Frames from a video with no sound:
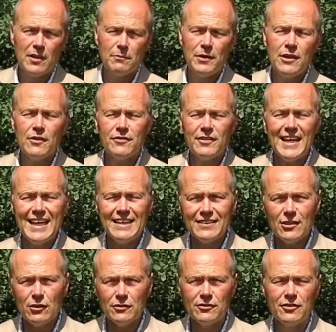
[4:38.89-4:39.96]
because it
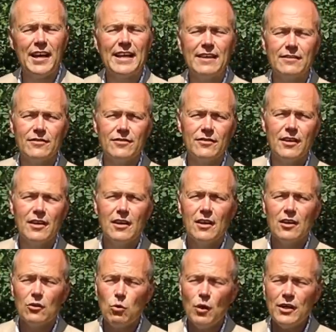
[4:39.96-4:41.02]
contains
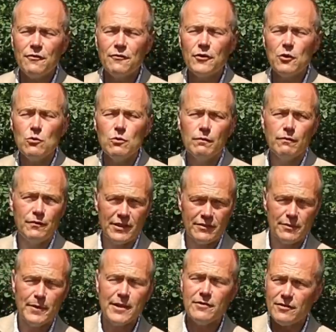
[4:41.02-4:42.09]
quite a few
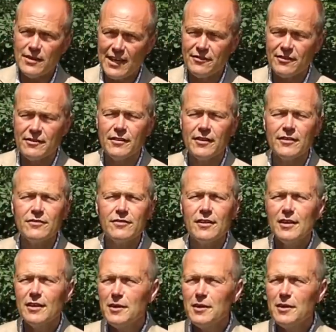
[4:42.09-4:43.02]
vitamins, yes it does,